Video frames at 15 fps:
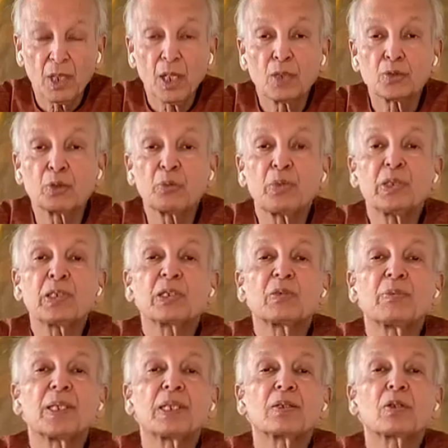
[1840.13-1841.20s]
So we
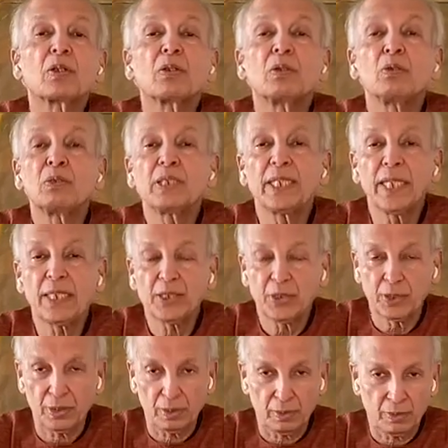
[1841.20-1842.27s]
recommend called
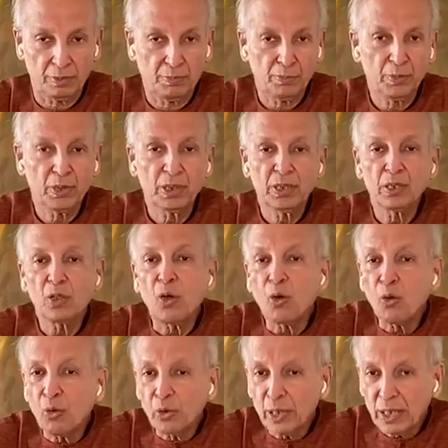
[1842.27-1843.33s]
oleation. Put a little
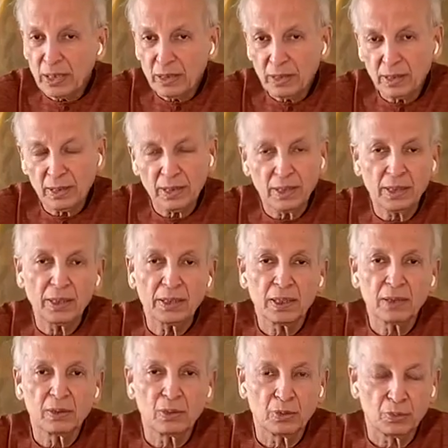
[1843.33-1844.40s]
oil in the
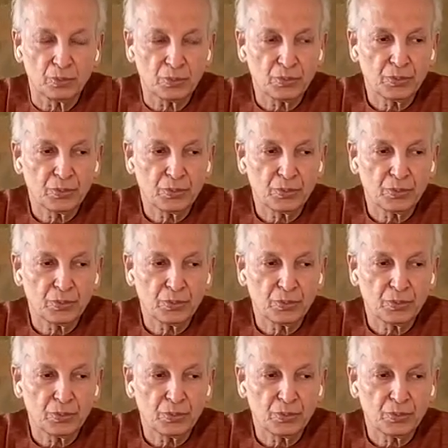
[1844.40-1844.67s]
nose.